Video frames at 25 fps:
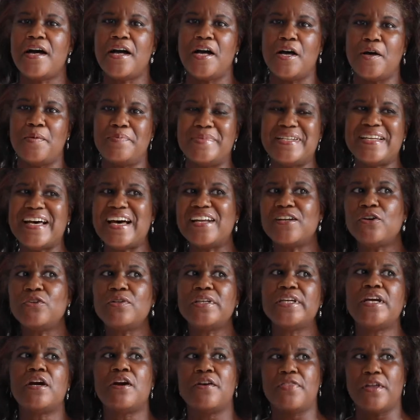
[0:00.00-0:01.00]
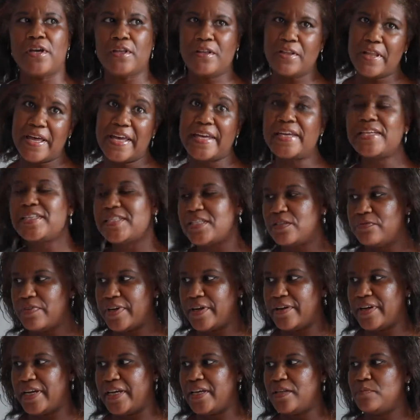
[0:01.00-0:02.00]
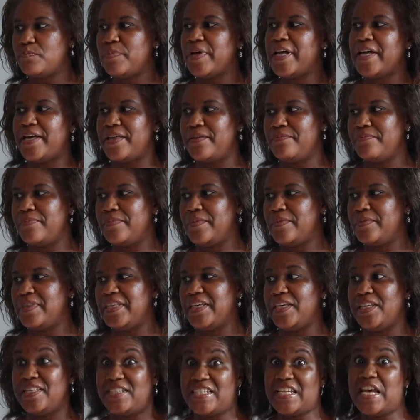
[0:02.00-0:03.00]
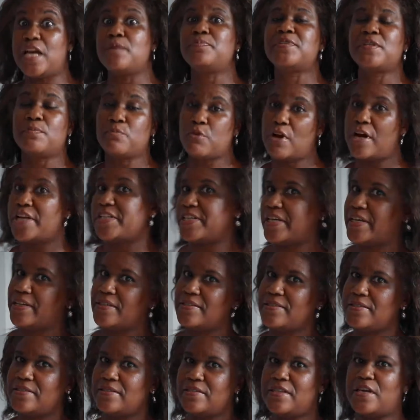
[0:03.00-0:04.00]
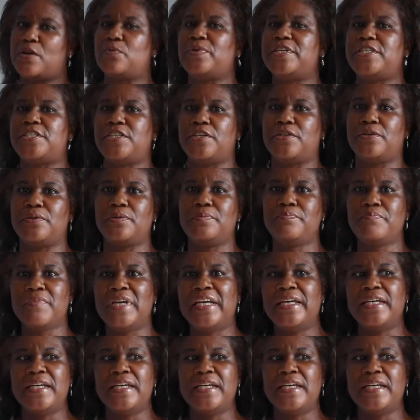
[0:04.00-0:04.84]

Um, not only are the clients varied, but the types of projects that we do.